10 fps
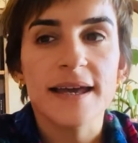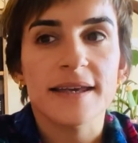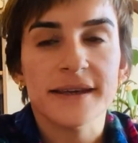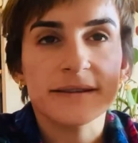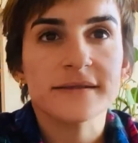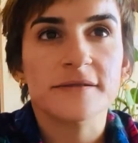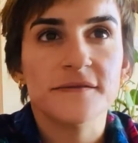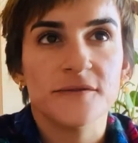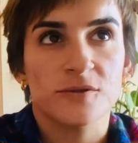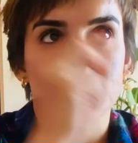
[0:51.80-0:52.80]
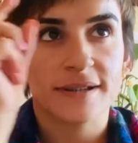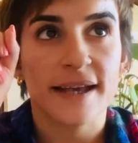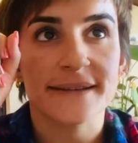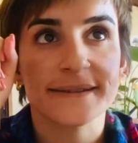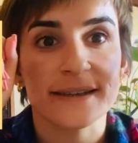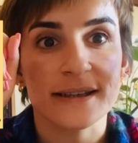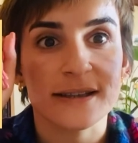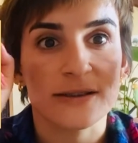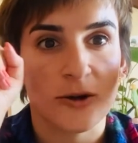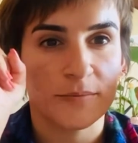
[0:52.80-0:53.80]
it refers a
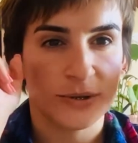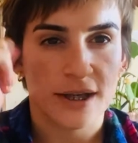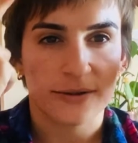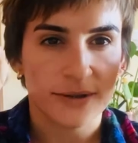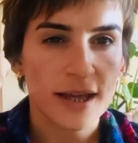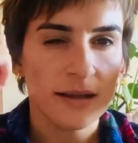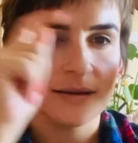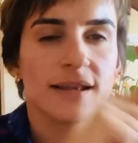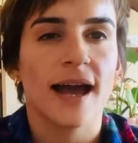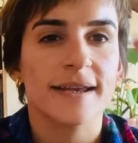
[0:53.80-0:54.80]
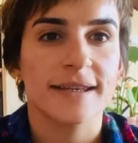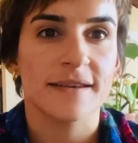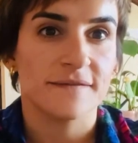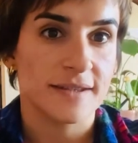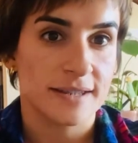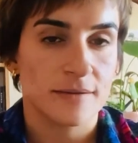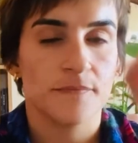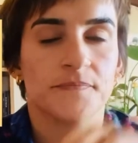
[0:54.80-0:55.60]
singular object, okay? I gave it.